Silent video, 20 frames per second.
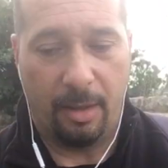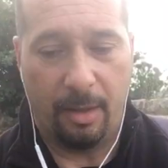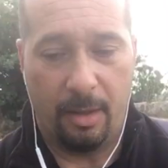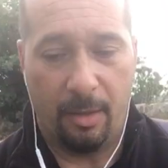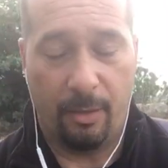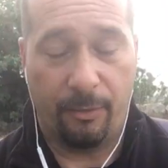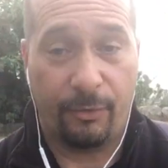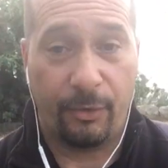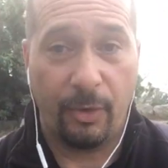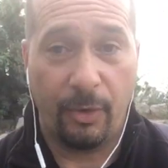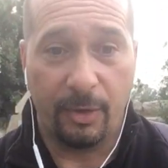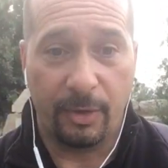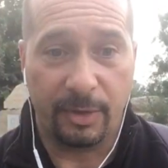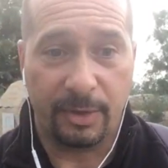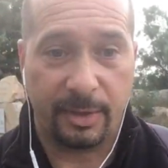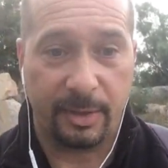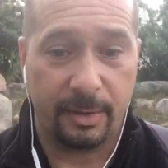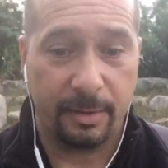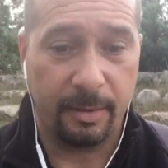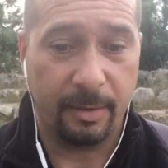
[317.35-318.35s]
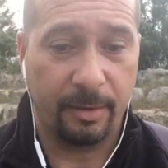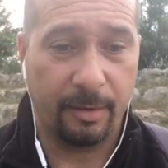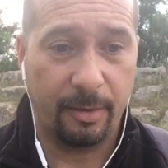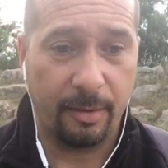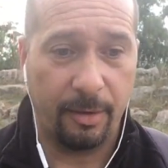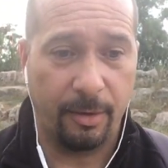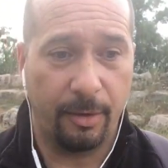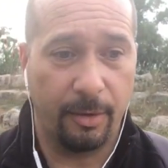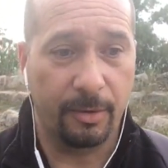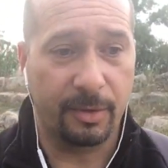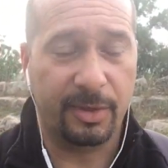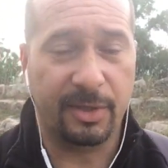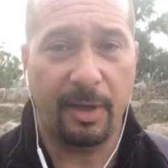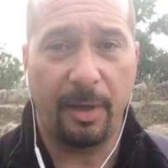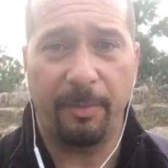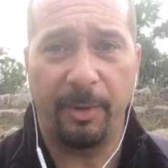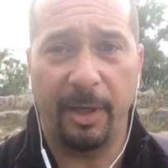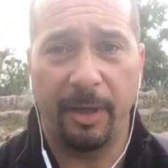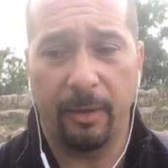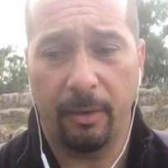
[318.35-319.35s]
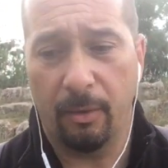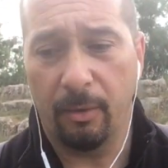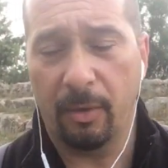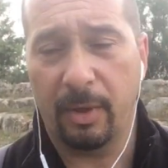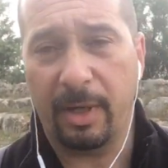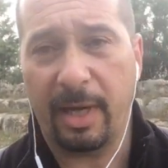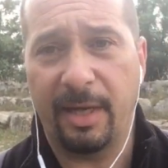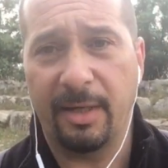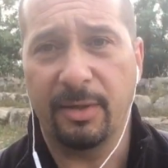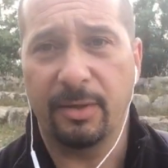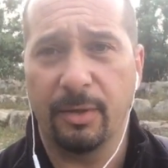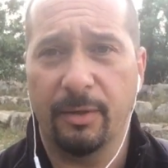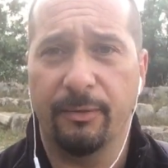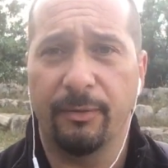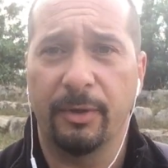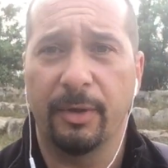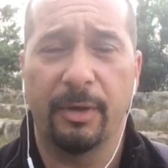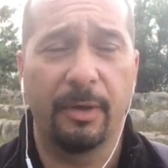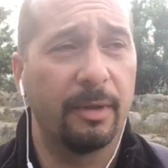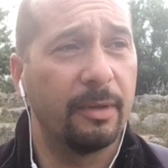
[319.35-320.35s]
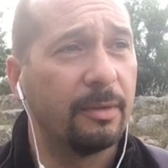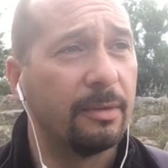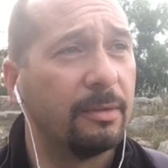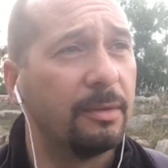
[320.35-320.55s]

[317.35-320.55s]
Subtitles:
Of course, stopping all kinds of